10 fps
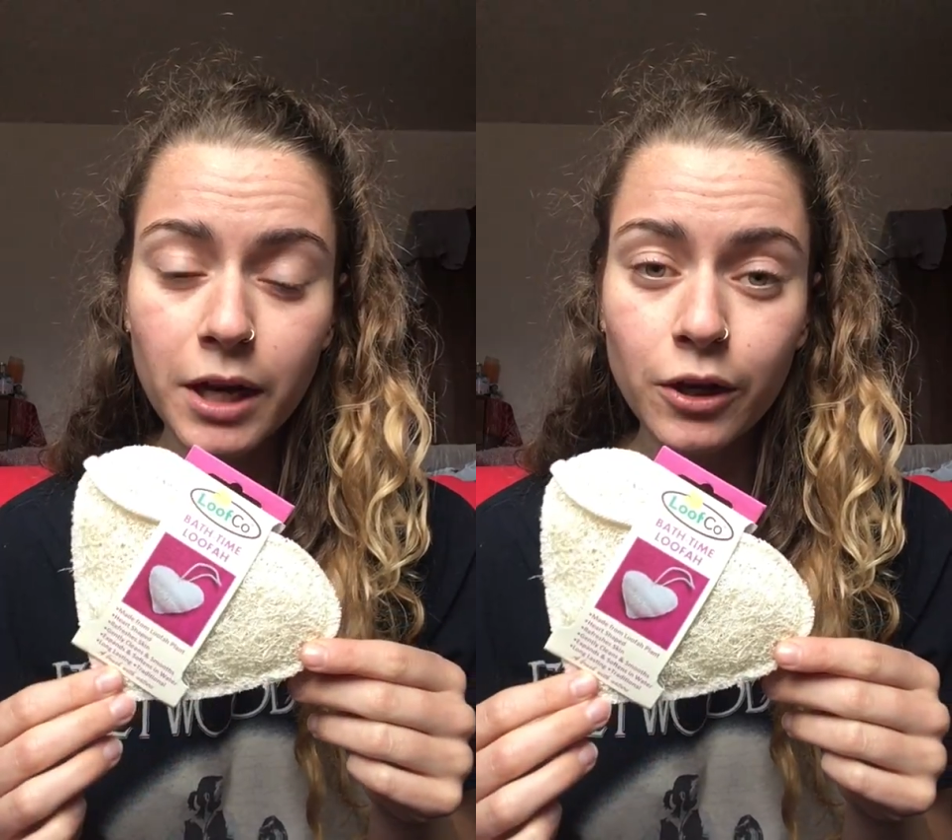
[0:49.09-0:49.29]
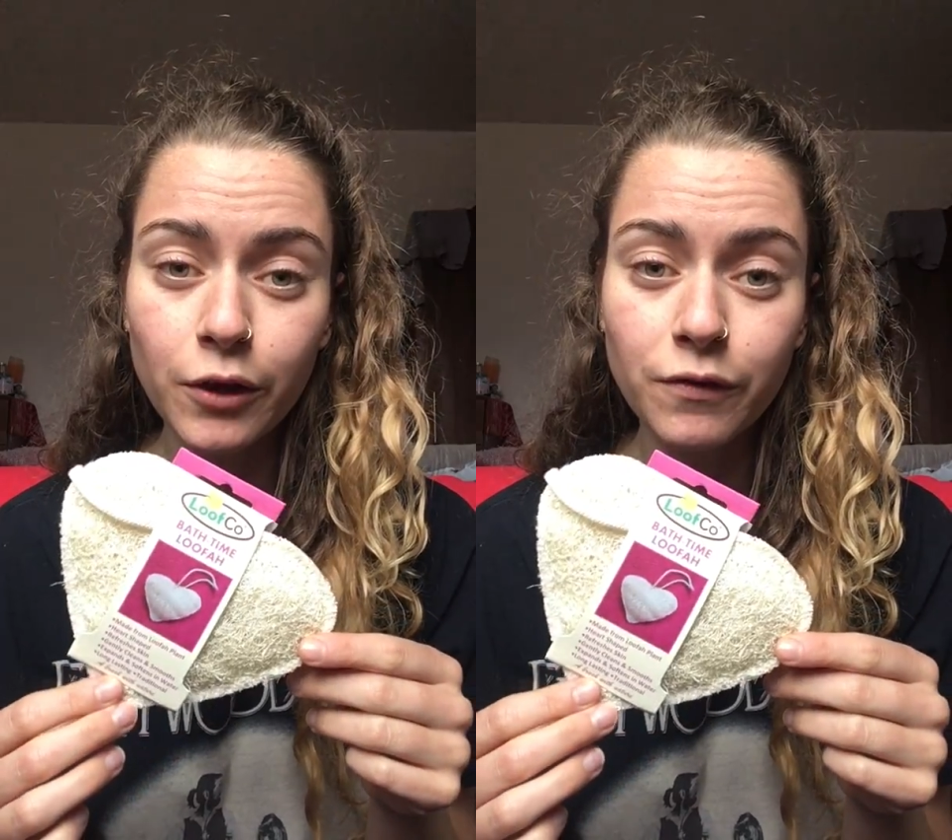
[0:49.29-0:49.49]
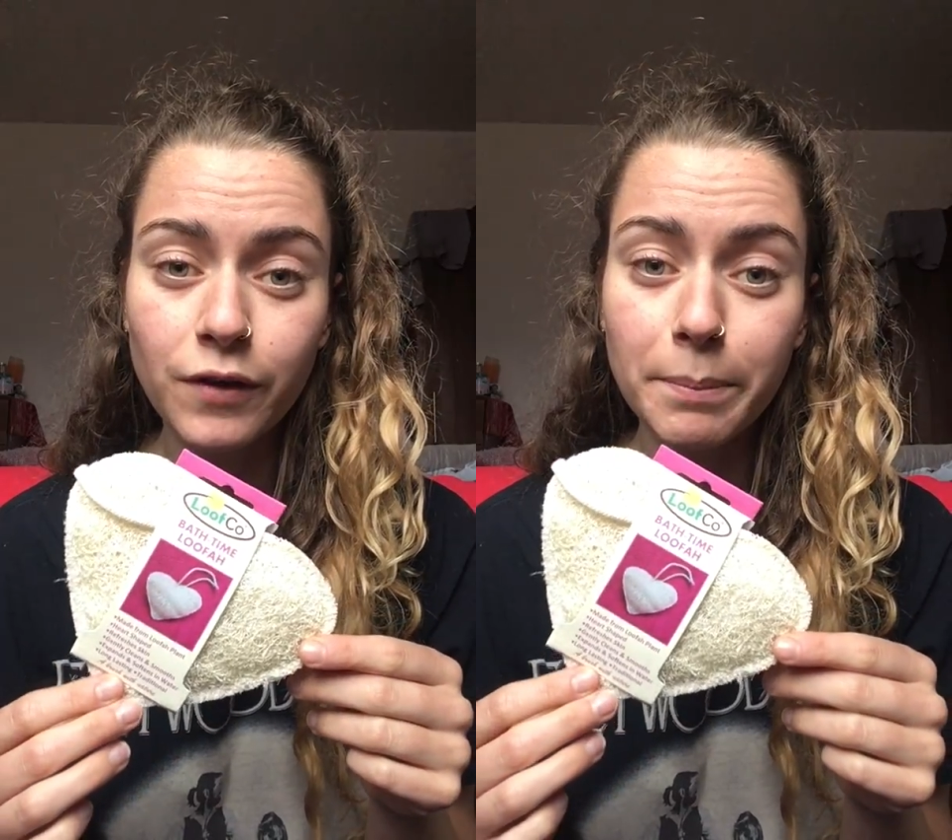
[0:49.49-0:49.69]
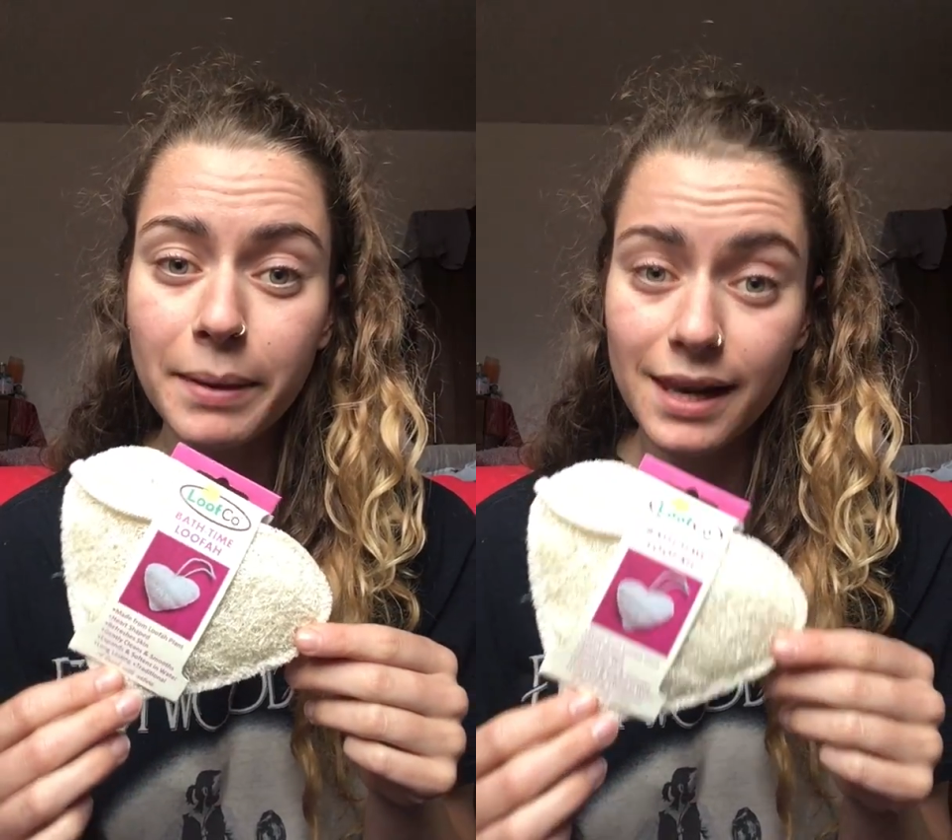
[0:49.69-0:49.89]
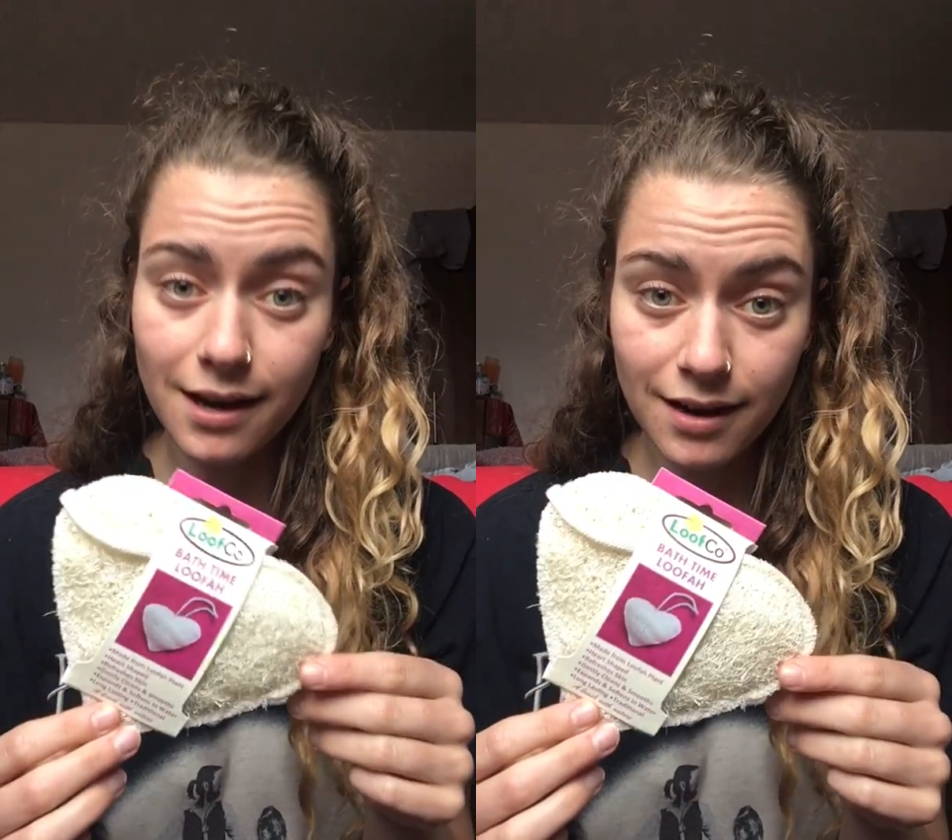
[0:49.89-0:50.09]
a loofah
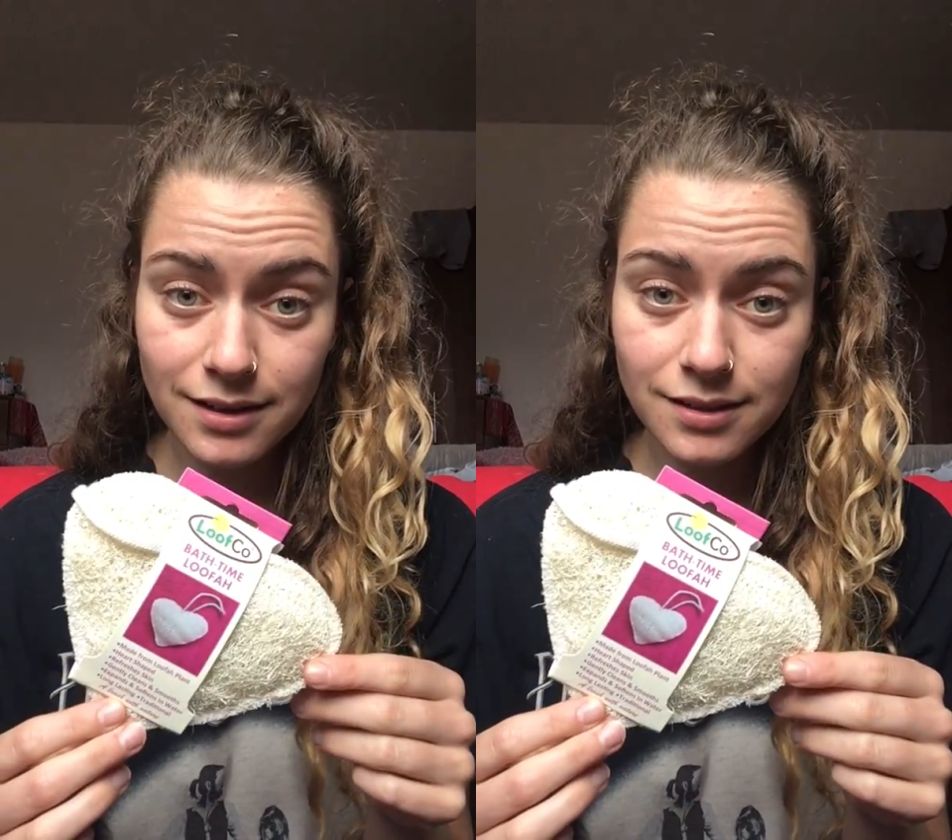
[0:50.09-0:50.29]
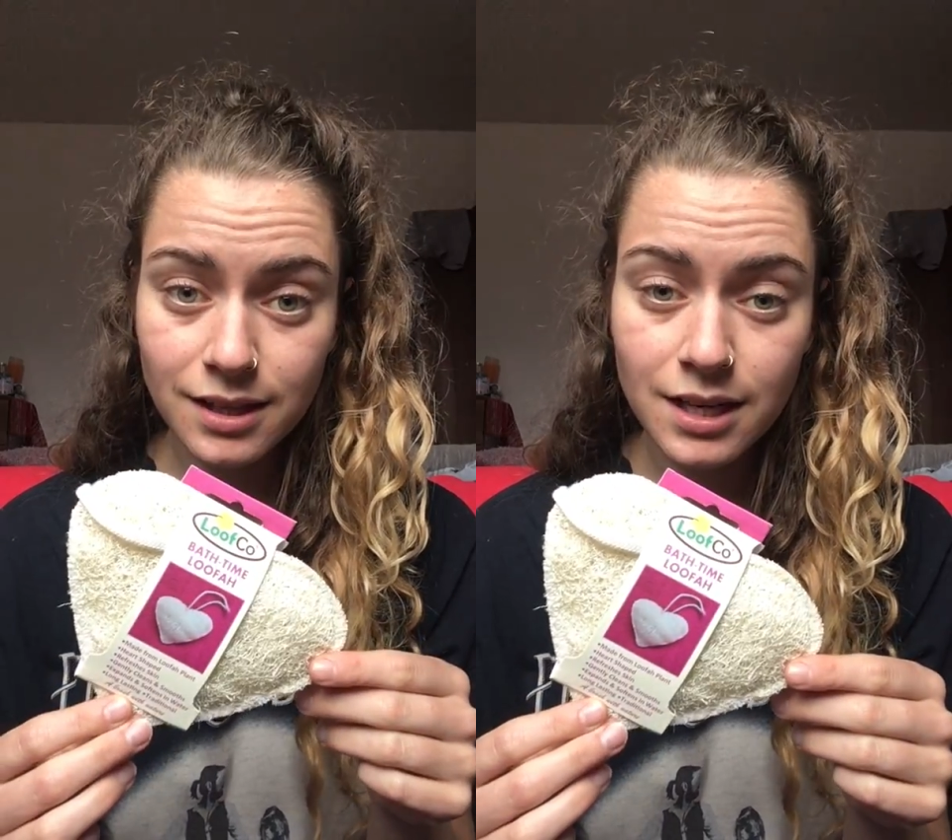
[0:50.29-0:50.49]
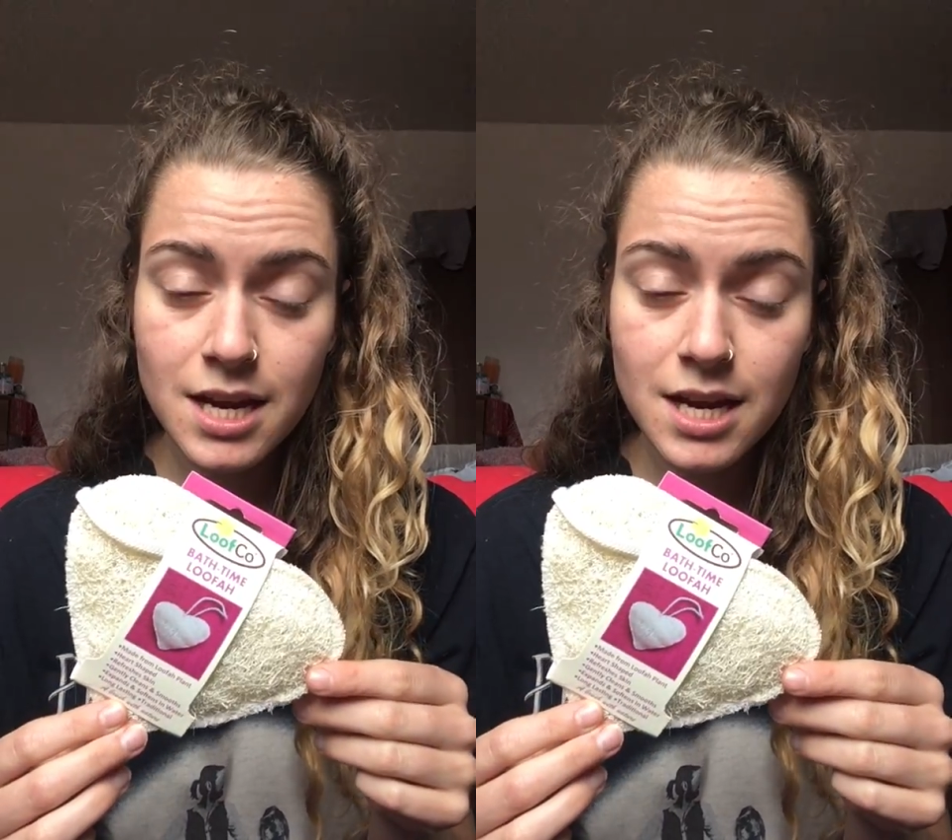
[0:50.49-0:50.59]
plant,